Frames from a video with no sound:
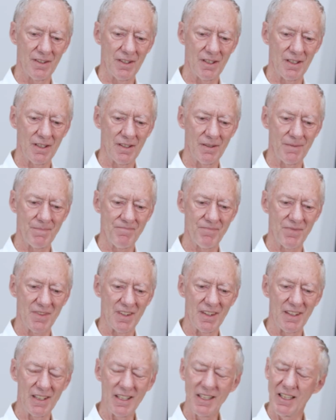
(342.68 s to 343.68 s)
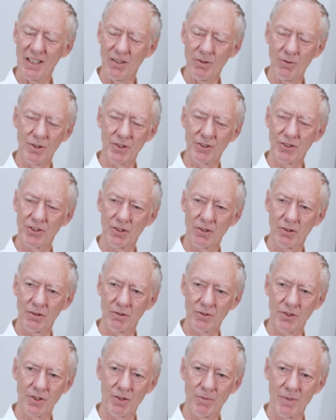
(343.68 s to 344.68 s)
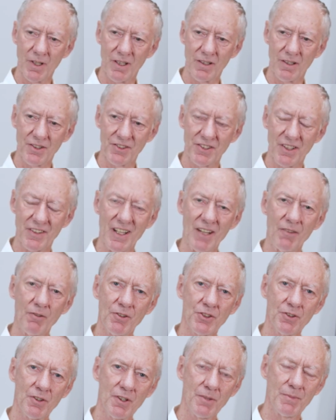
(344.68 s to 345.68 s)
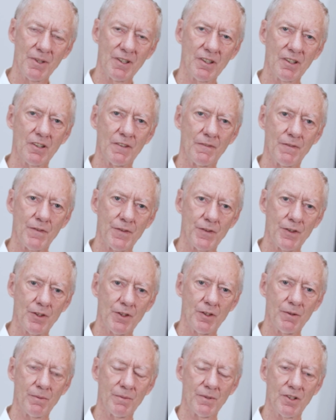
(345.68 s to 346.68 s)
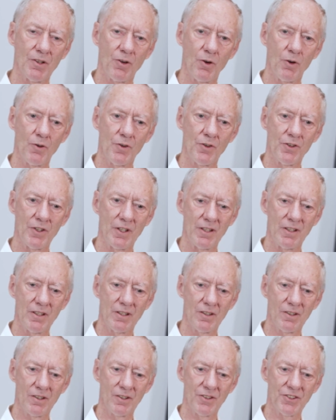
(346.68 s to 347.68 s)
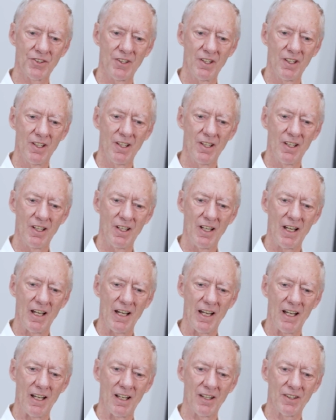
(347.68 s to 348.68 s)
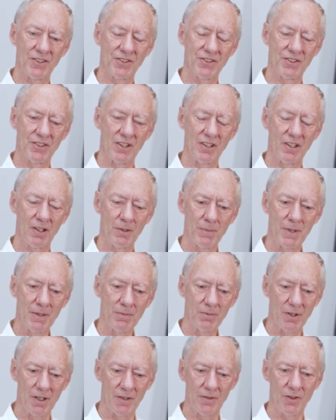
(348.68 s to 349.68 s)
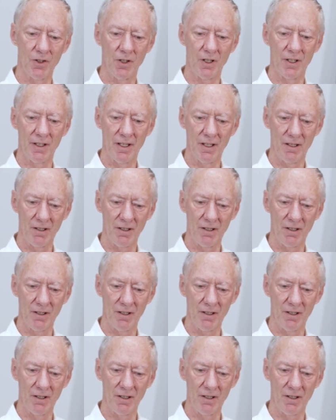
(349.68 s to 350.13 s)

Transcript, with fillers: The need was so tremendous, and that was really been confirmed over the years as the young people have gone